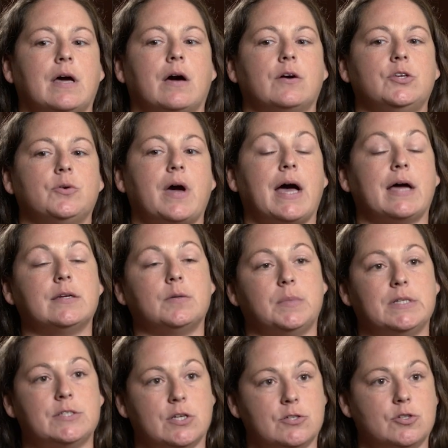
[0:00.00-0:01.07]
how you had to be
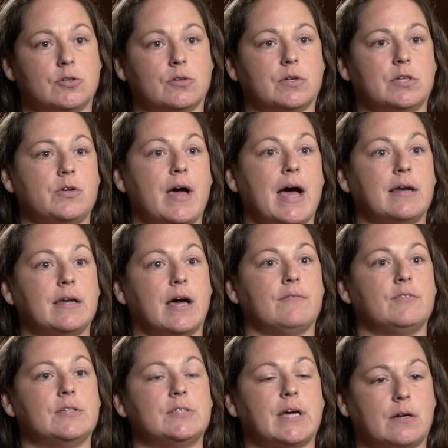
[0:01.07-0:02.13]
digital and you had to have
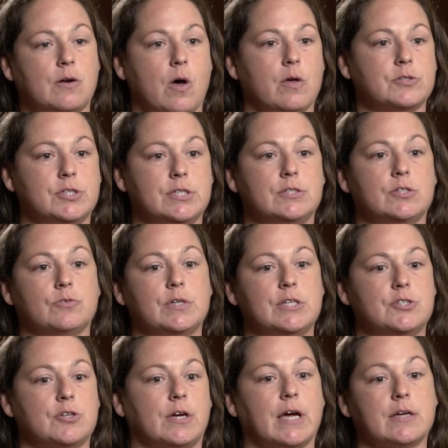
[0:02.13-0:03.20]
the technology to
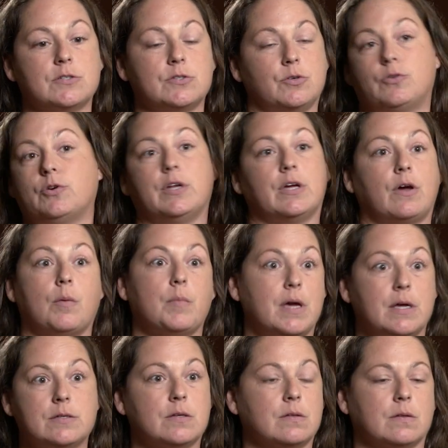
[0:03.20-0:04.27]
reach your guests who couldn't come
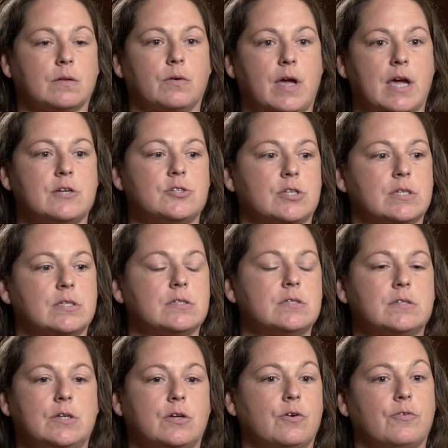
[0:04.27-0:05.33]
into the
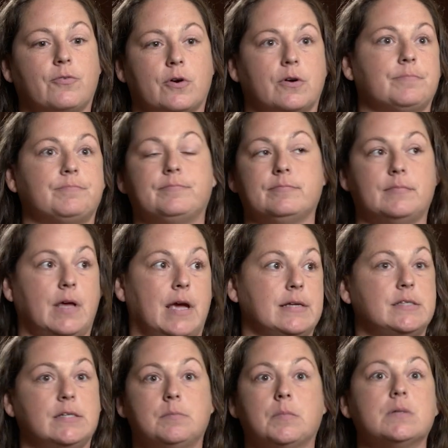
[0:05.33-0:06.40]
locations, for
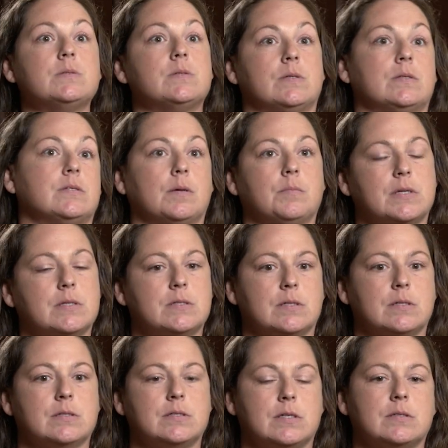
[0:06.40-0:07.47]
18 months in some
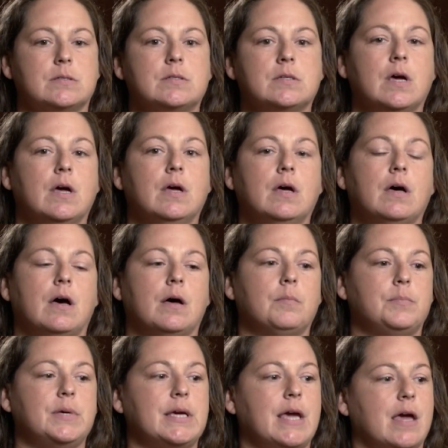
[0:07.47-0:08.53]
instances,
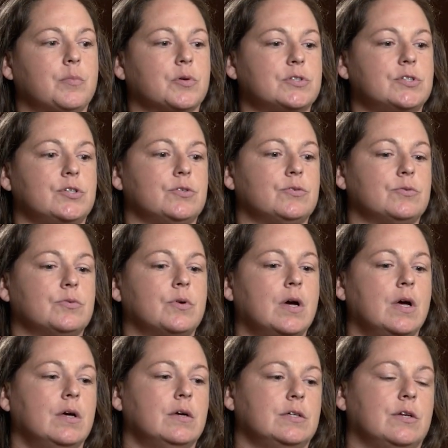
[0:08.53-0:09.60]
being able to,
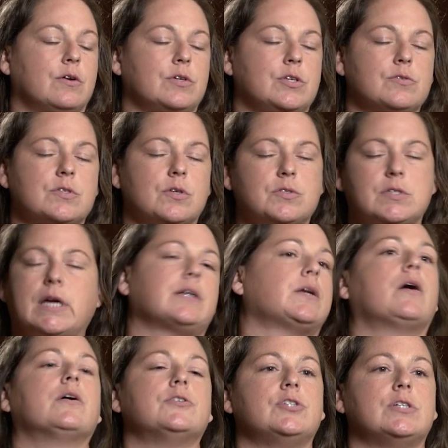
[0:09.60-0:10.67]
use those
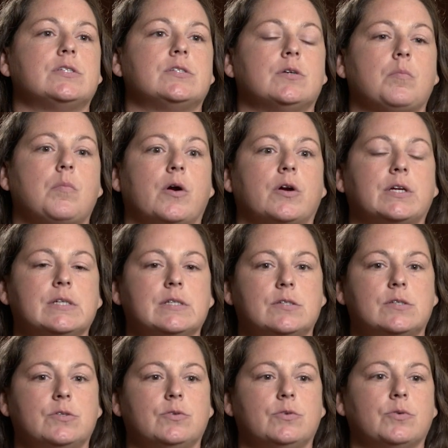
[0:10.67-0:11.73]
technologies to market
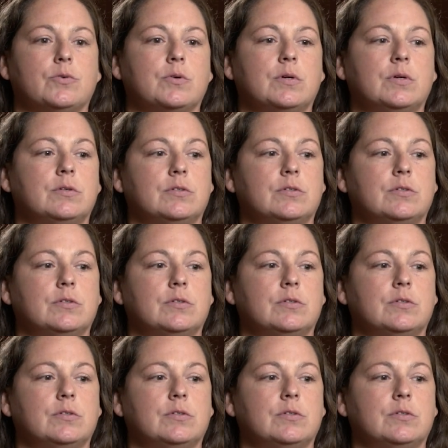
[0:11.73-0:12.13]
to,